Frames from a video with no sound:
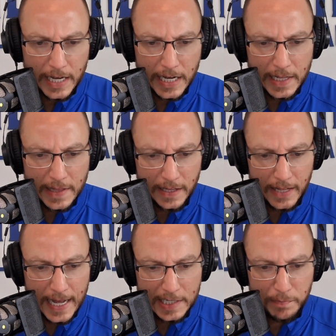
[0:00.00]
And in the
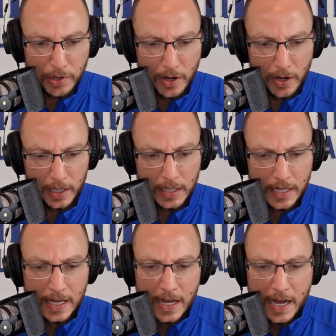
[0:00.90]
last blog,
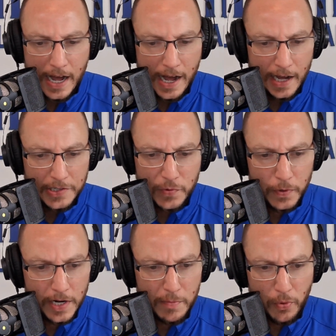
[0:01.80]
I
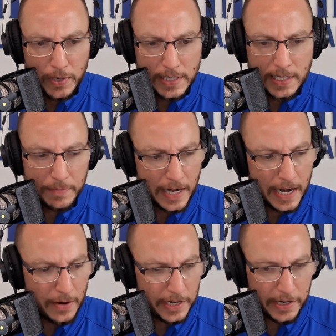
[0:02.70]
just wanted to point
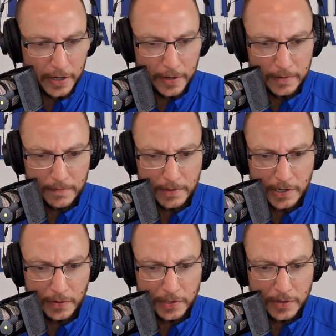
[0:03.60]
something out here,
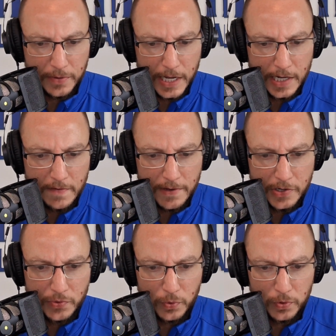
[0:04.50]
to
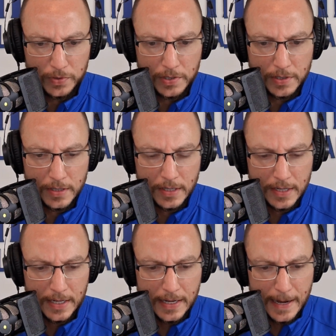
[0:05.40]
individuals
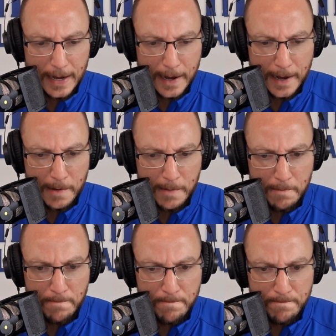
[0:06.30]

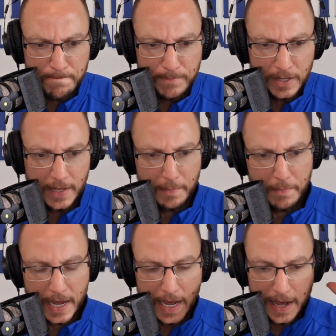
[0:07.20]
that
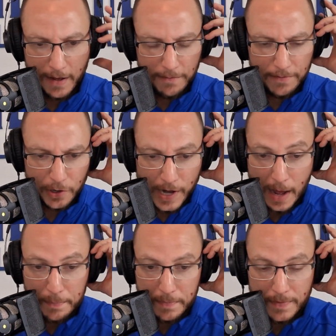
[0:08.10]
may have,
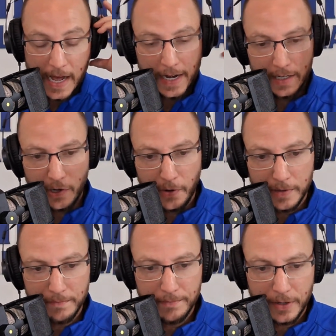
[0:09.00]
not a
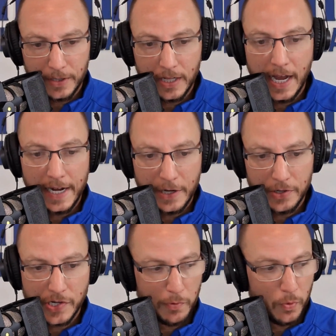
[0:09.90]
current, client
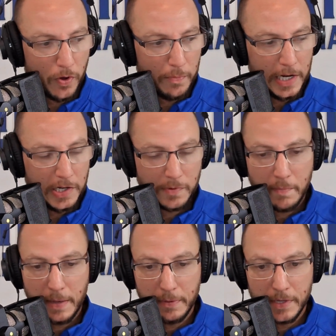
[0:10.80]
here at Shepherd Wealth
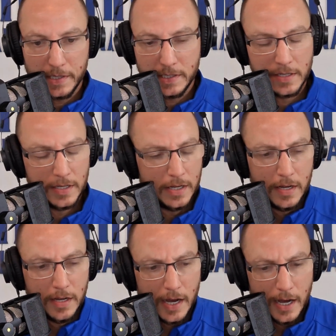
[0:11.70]
Management, maybe missed
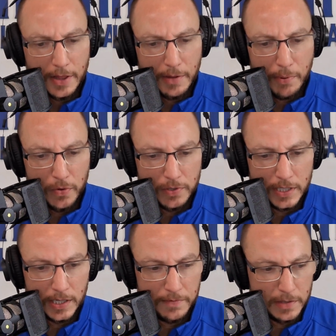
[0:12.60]
the
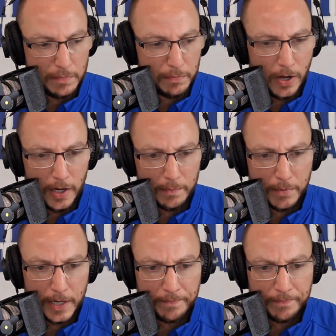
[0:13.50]
posting of this blog,
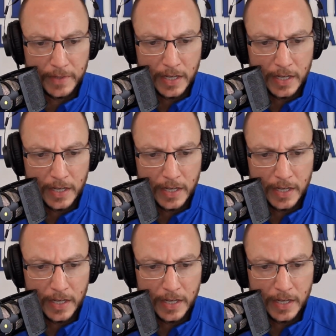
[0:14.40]
but